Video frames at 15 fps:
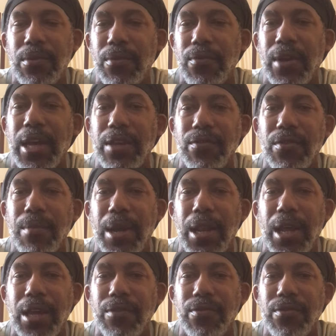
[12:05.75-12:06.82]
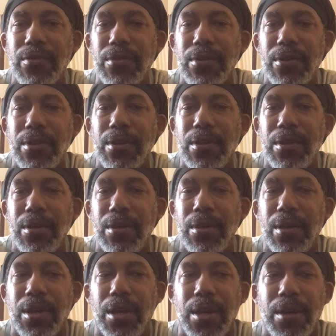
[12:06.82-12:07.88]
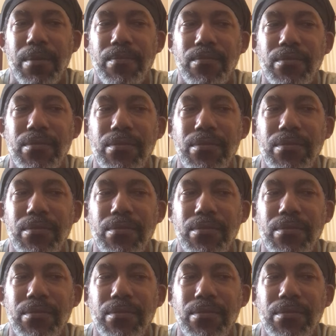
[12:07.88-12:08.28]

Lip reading: vying for my life. Um,